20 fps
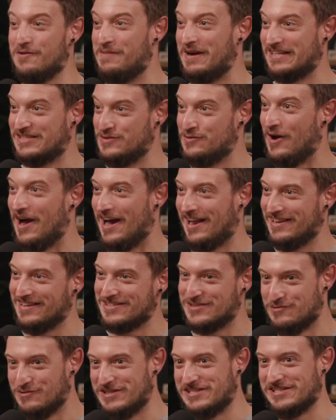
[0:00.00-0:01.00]
go back to what
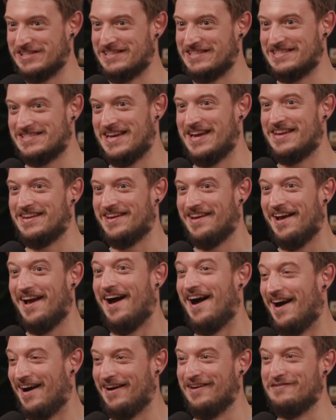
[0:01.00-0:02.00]
Alex originally said.
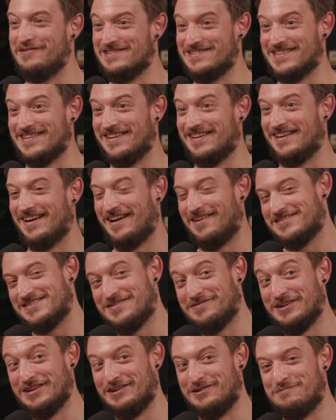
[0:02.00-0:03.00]
I was uh, I was
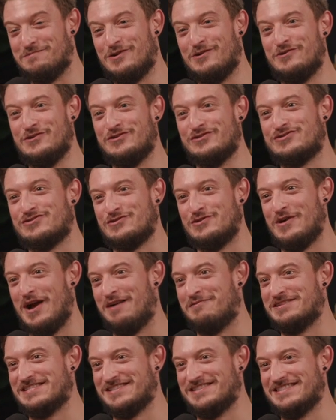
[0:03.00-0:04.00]
having a little peruse through
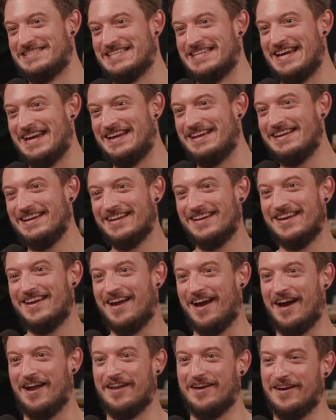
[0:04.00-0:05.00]
Amazon today,
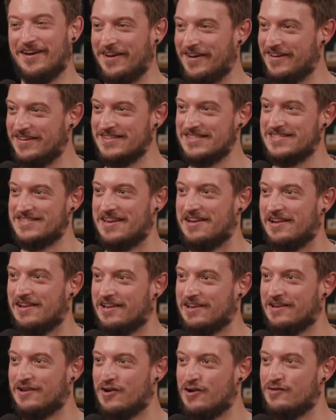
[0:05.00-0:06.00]
and uh, sent a
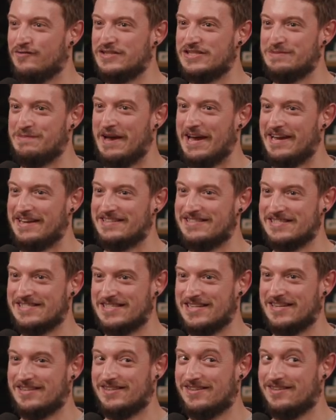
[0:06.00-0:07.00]
link over to my head and
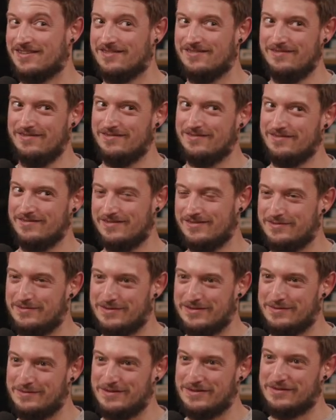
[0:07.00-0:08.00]
said, you know,
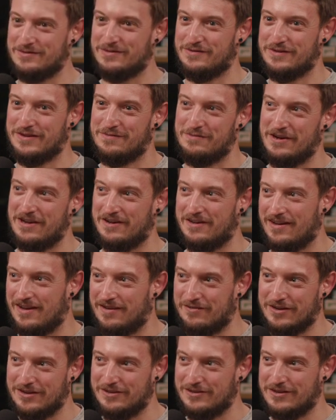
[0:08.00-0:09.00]
what, what do we think about
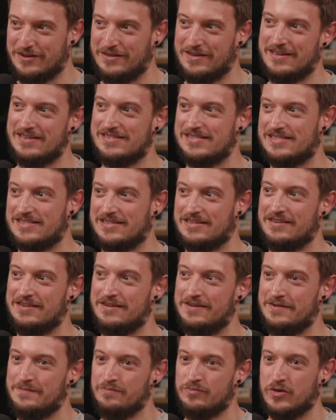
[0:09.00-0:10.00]
having a look at this and
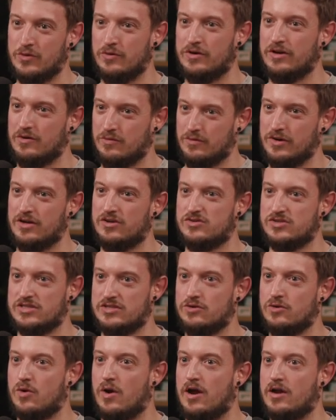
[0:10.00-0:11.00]
we're, we're
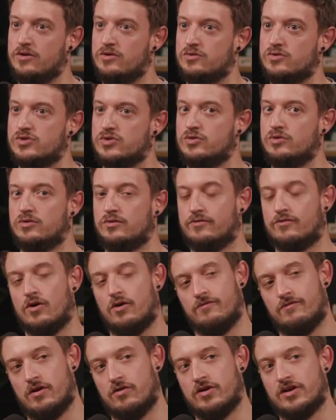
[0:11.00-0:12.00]
still quite a new school. We've
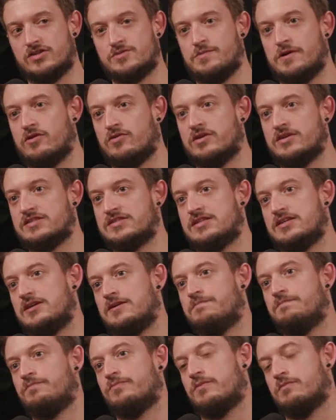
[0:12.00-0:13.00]
got a very experienced
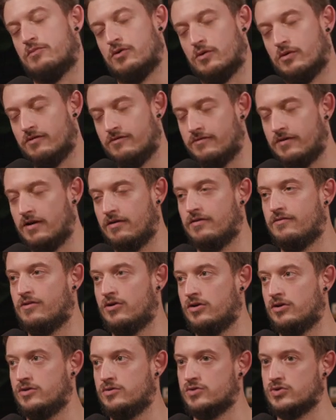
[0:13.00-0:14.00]
team, but we're a very,
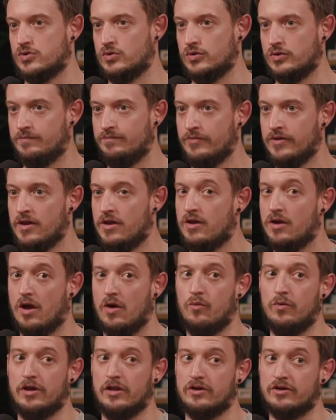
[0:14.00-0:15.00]
very new school.
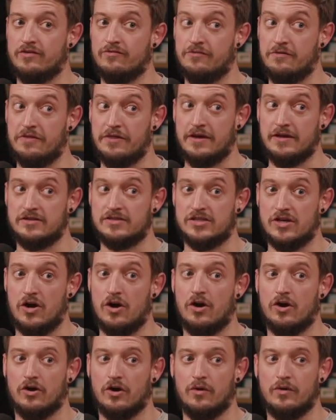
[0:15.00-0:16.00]
And we're looking for things that
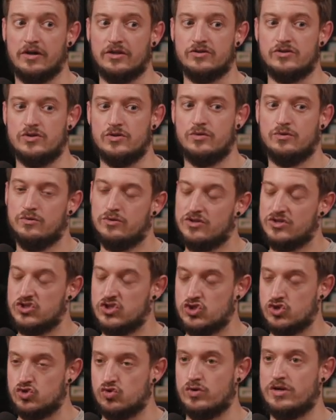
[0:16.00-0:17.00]
are going to
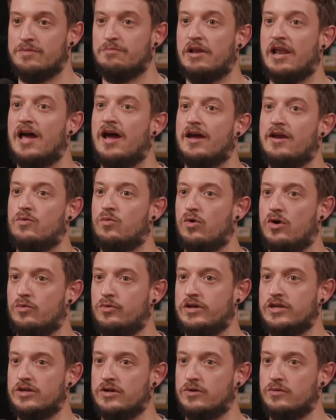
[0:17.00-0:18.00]
streamline what
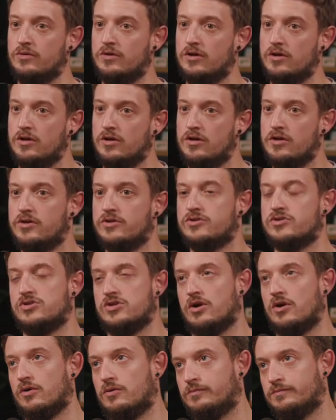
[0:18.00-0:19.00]
we do.
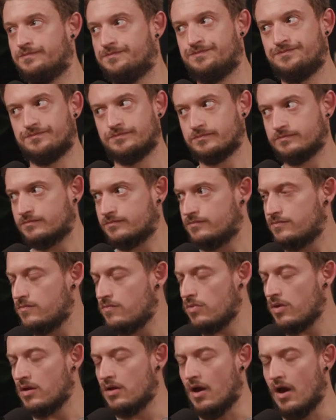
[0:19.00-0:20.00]
So,
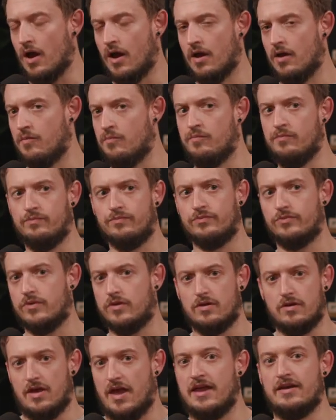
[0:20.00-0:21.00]
um,
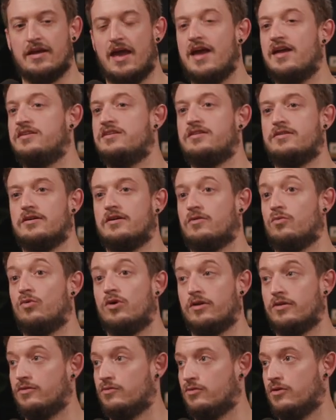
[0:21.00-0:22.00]
and anything,
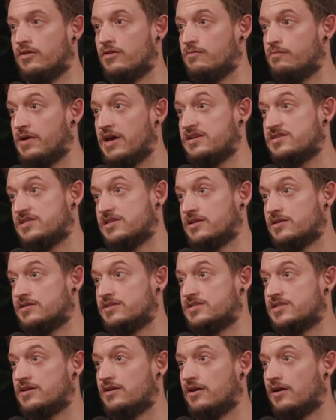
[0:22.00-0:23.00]
one of, the, one of the best
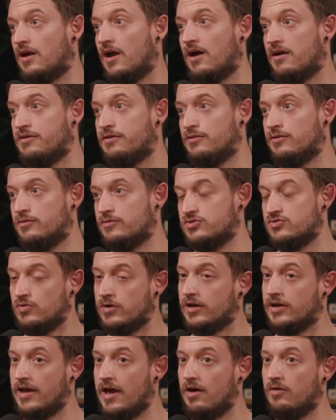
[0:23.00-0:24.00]
things that I thought was really